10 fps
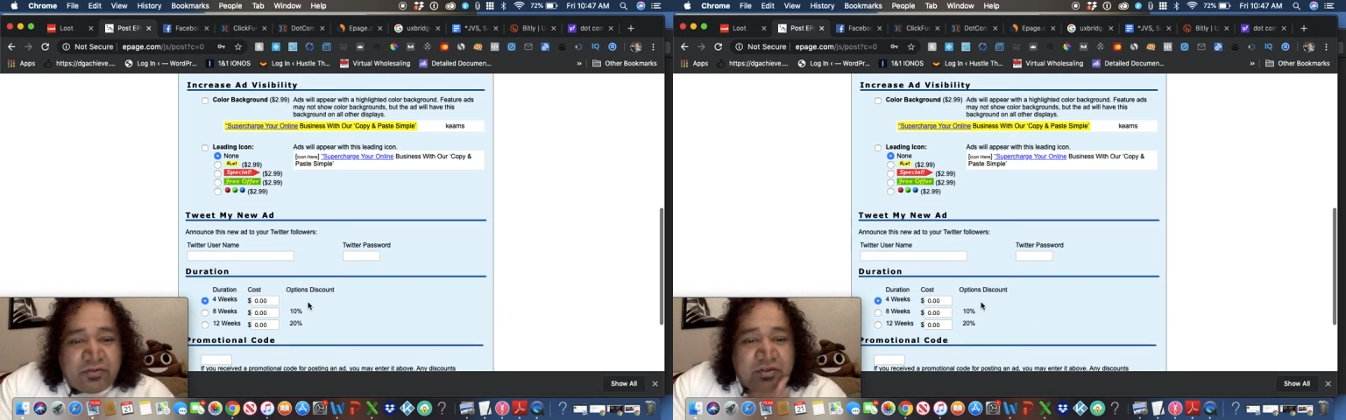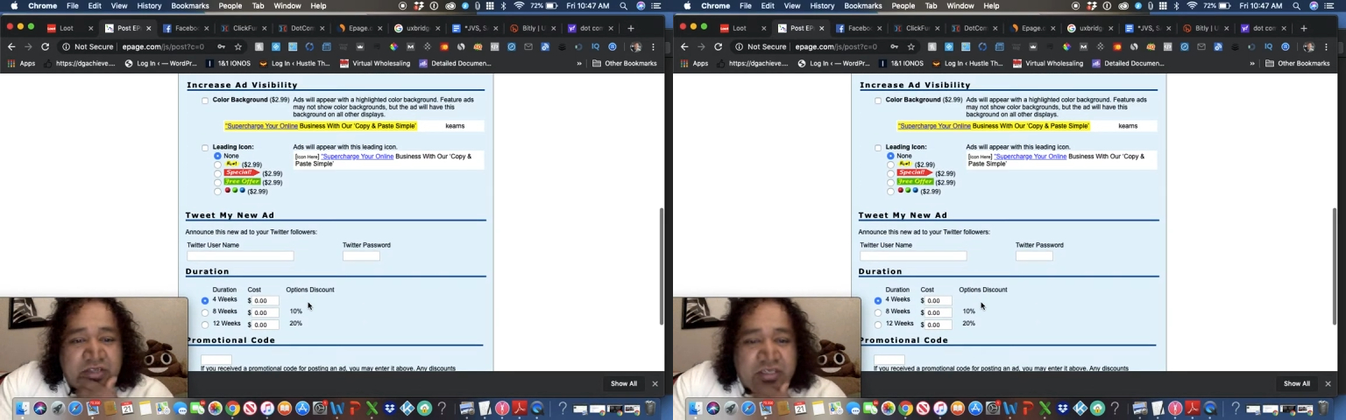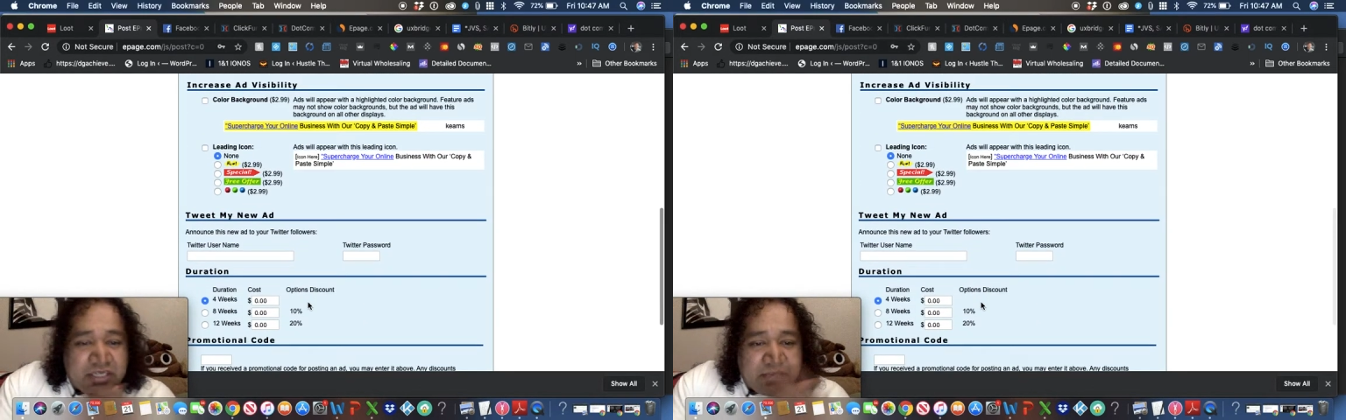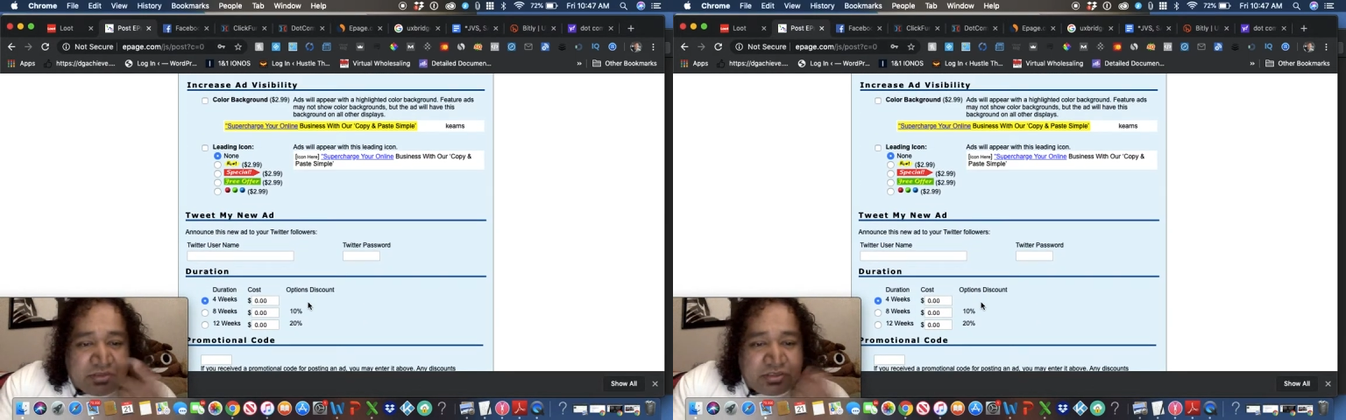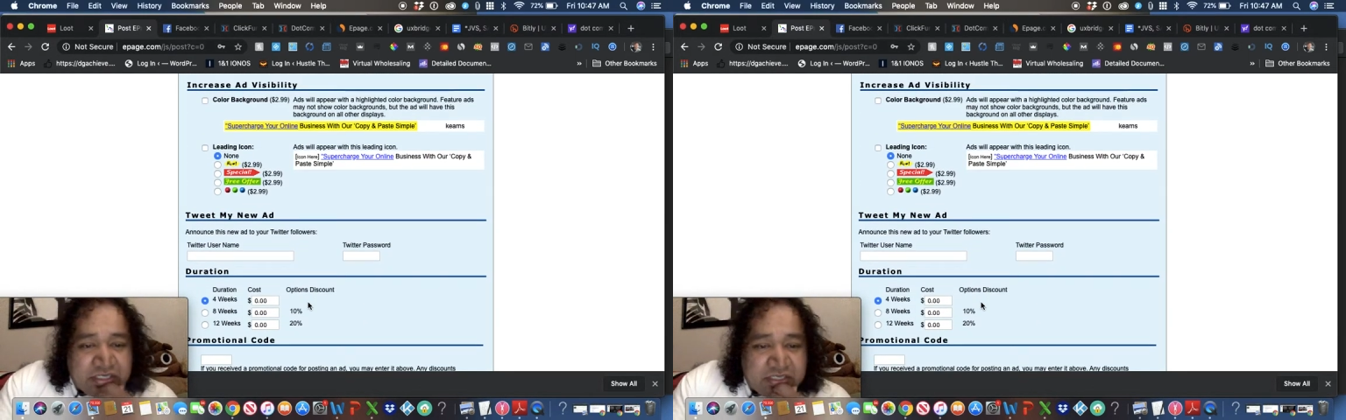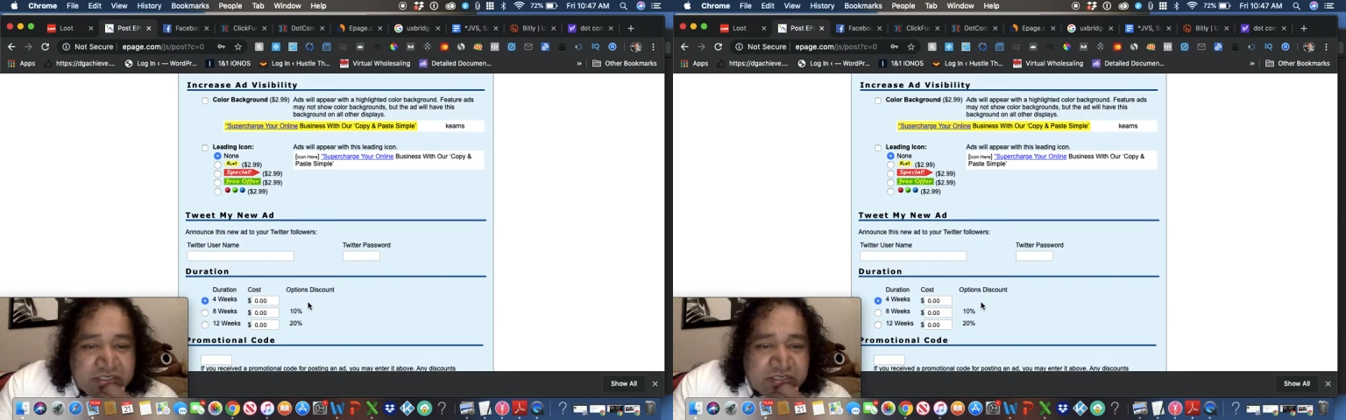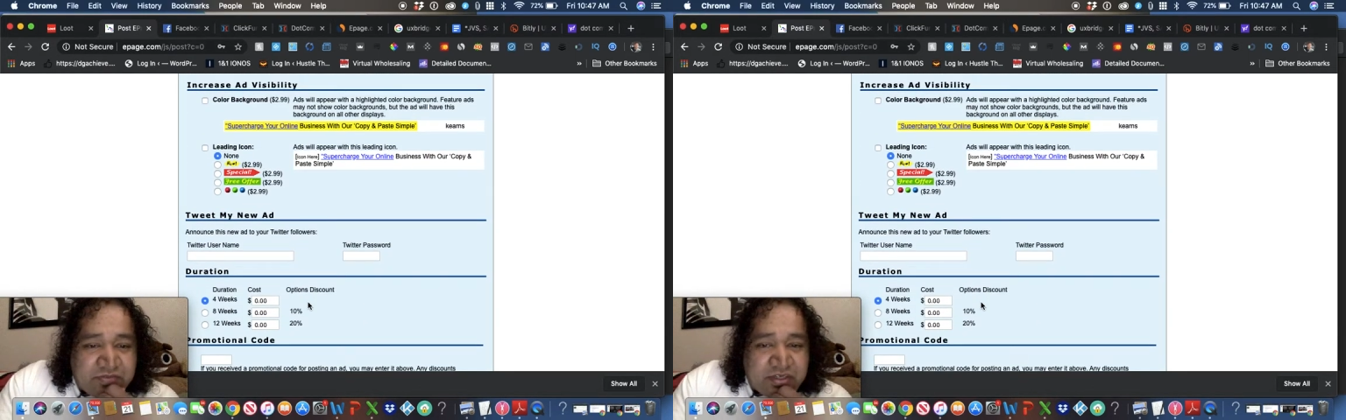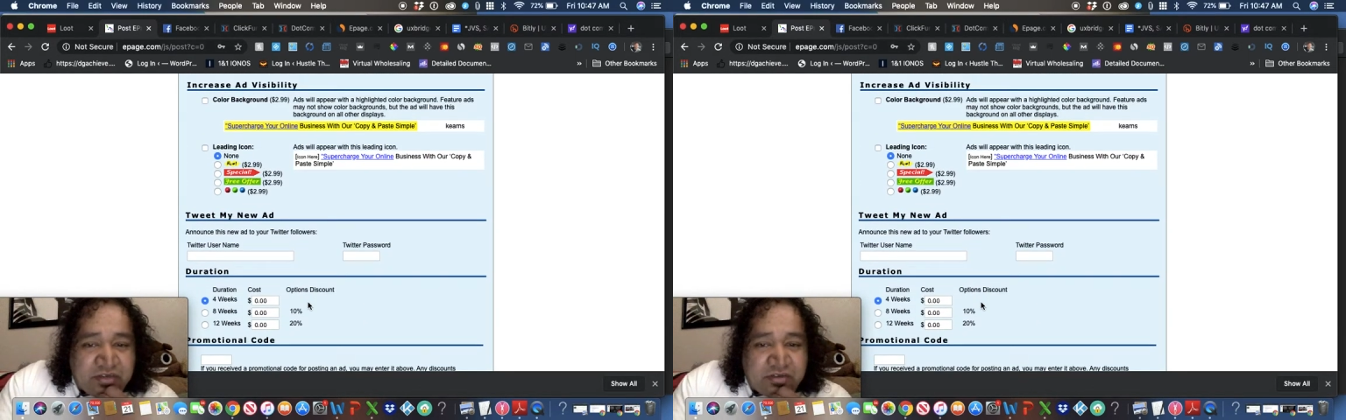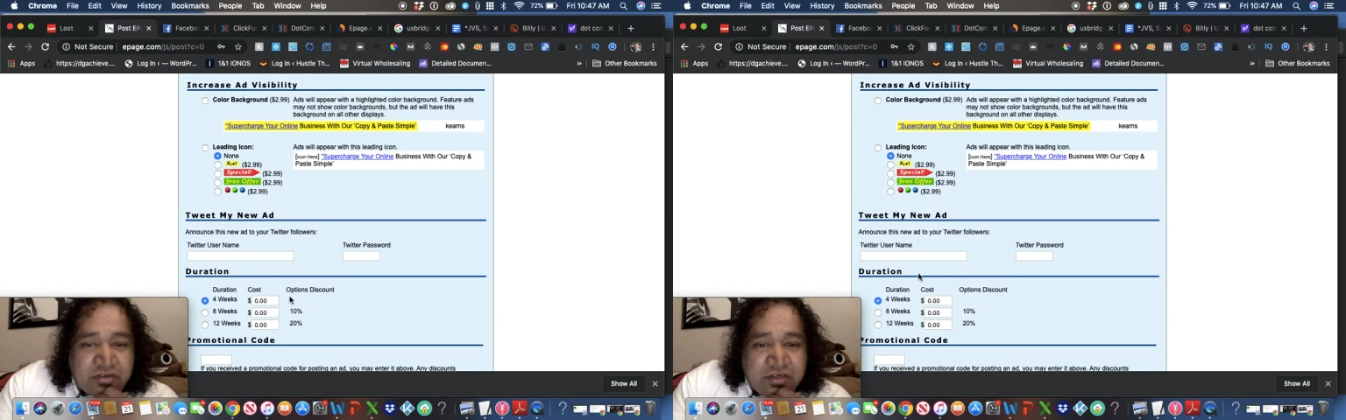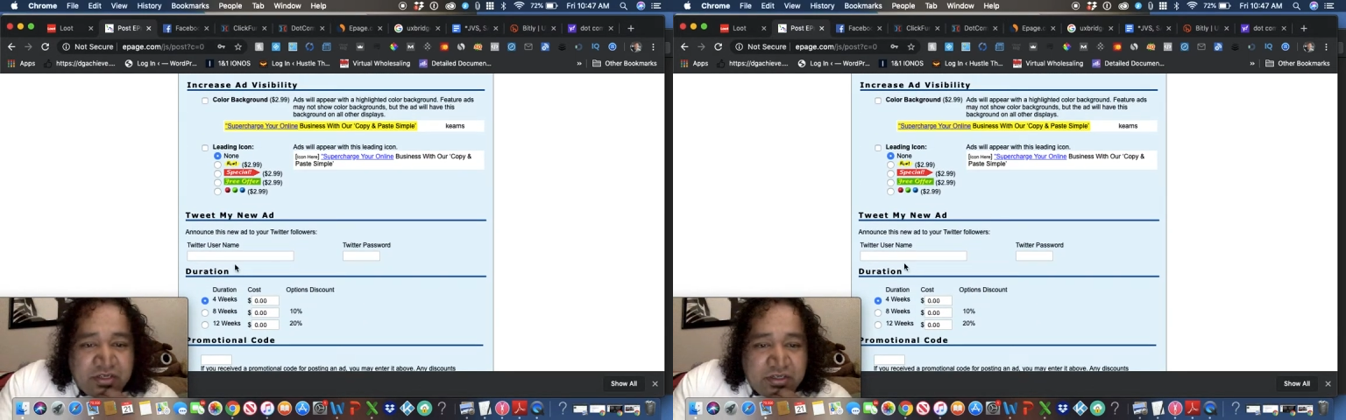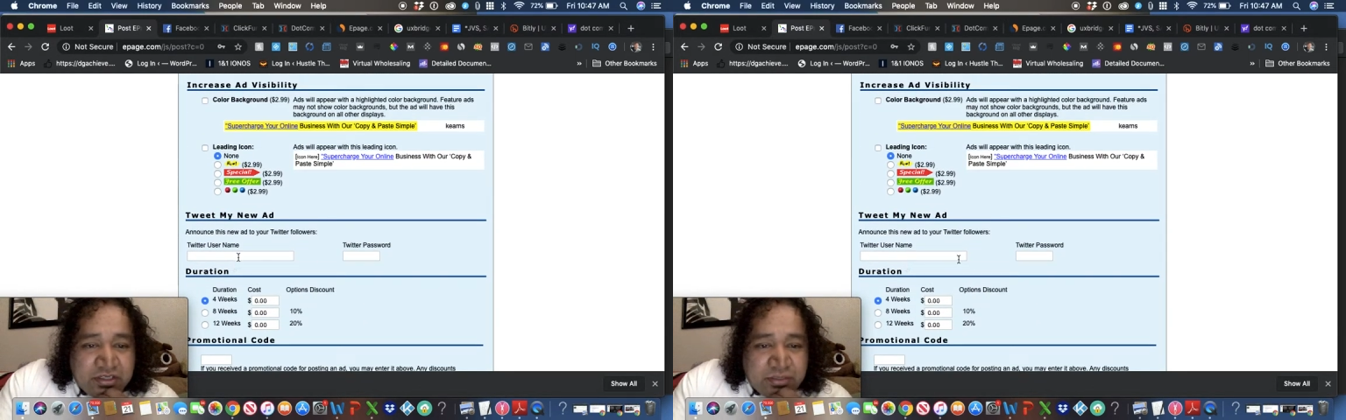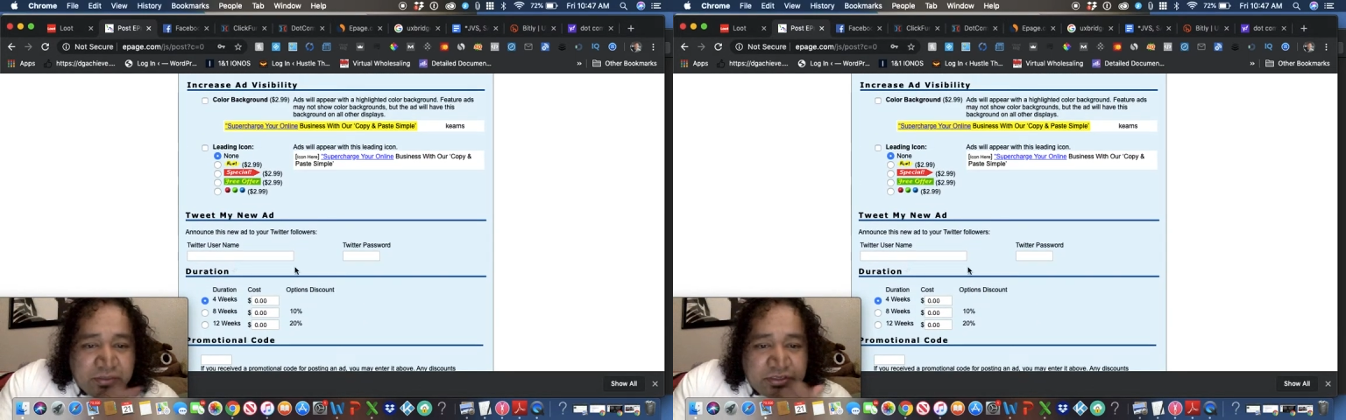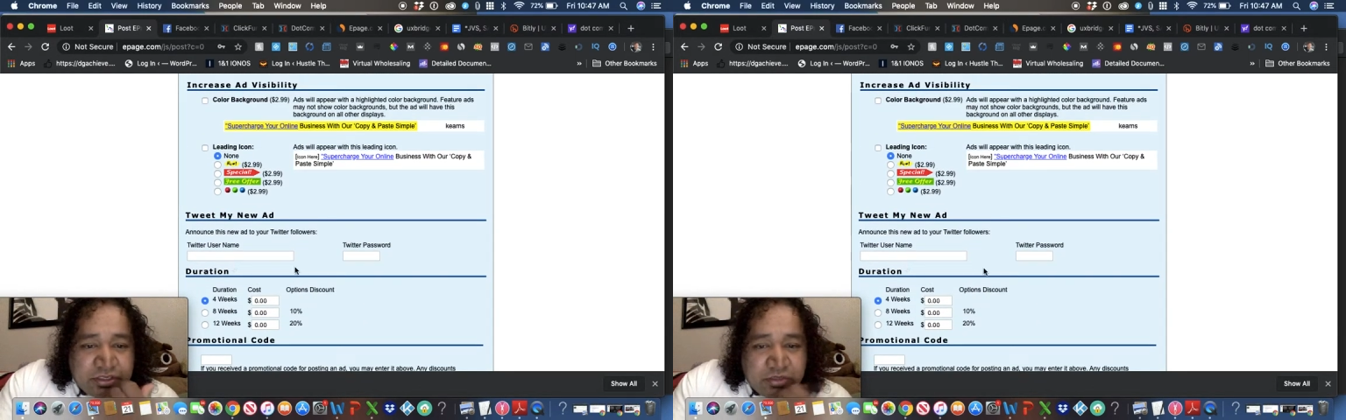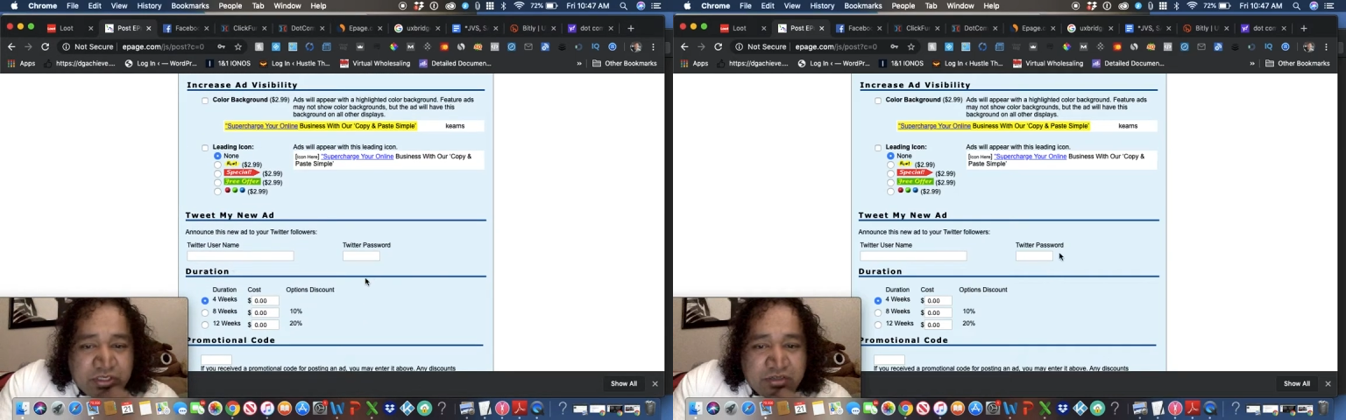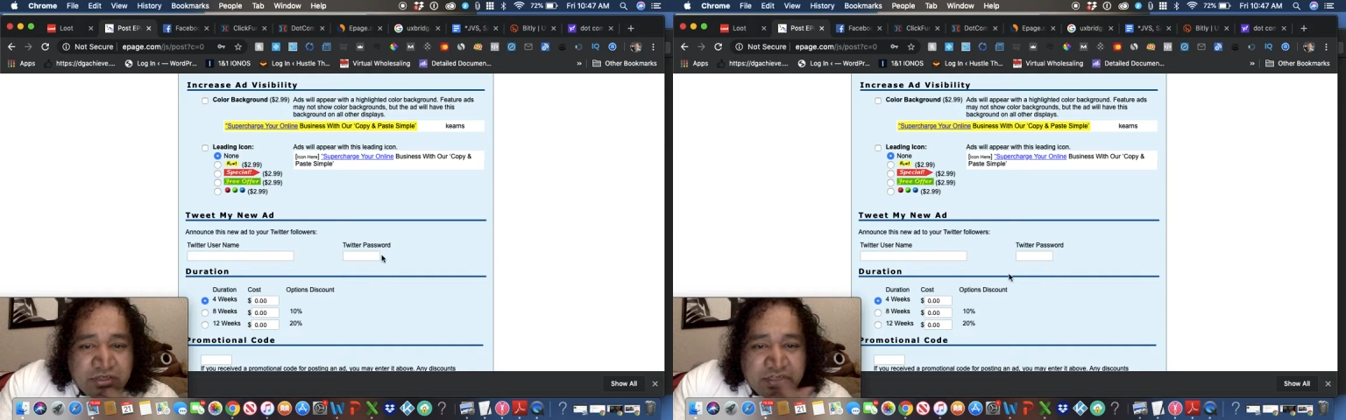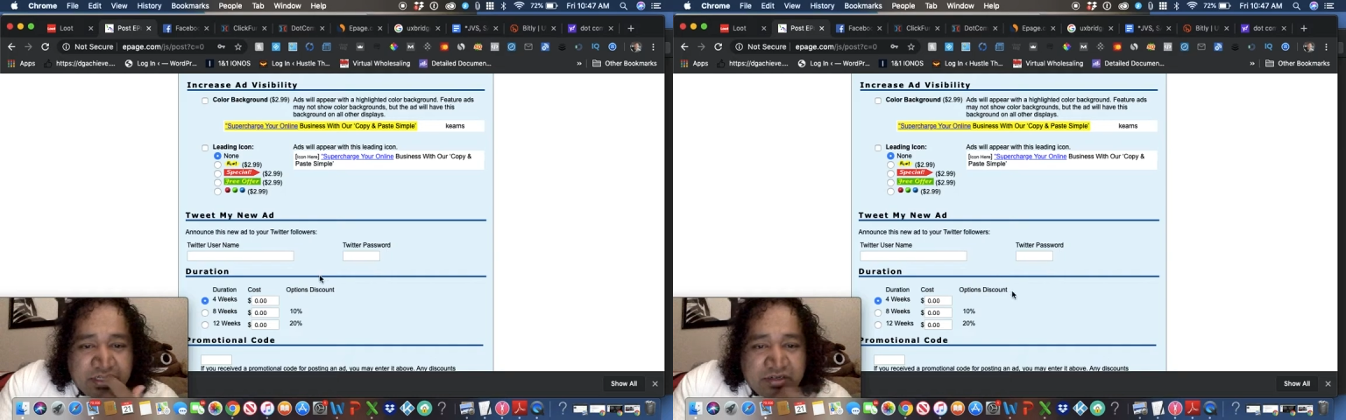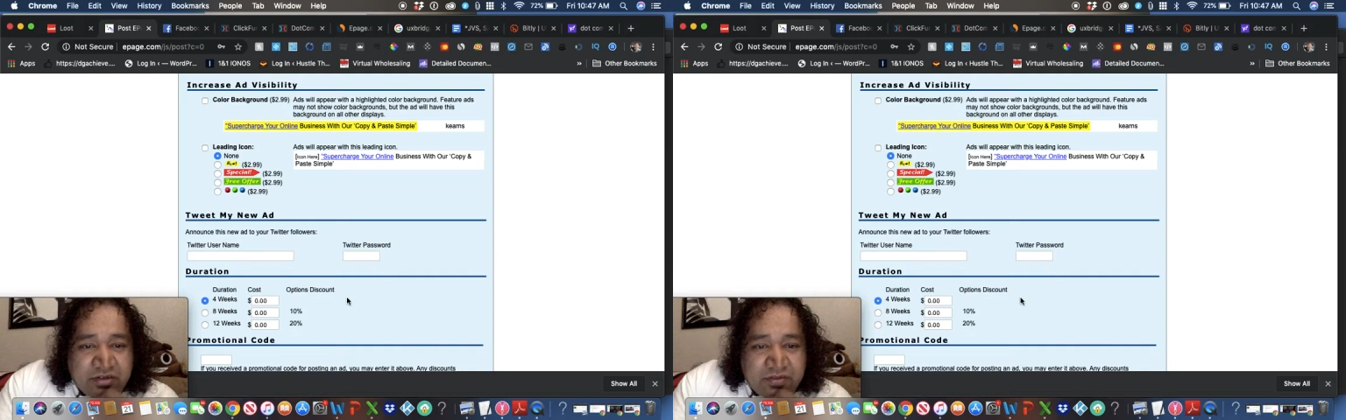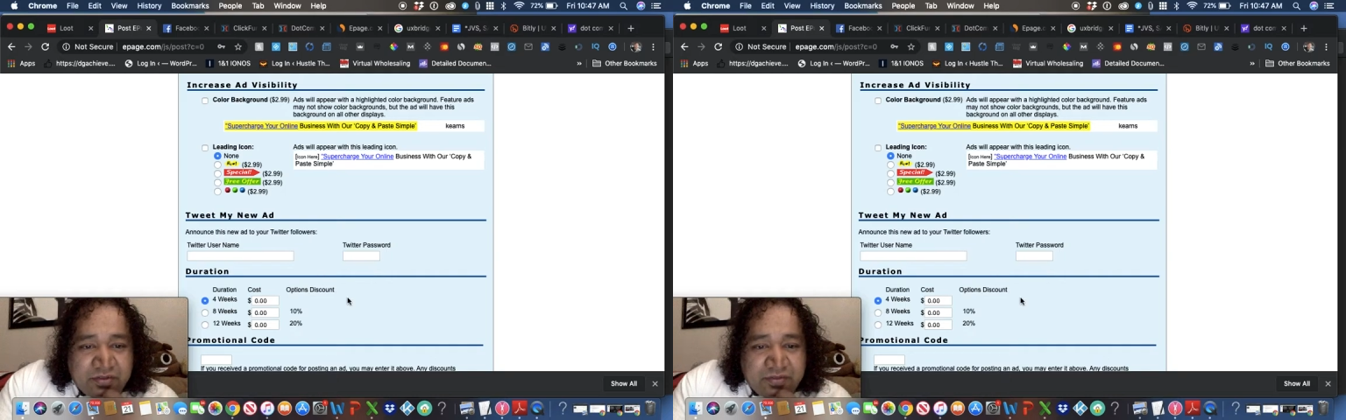for the demonstration of this video. You can put your Twitter in there.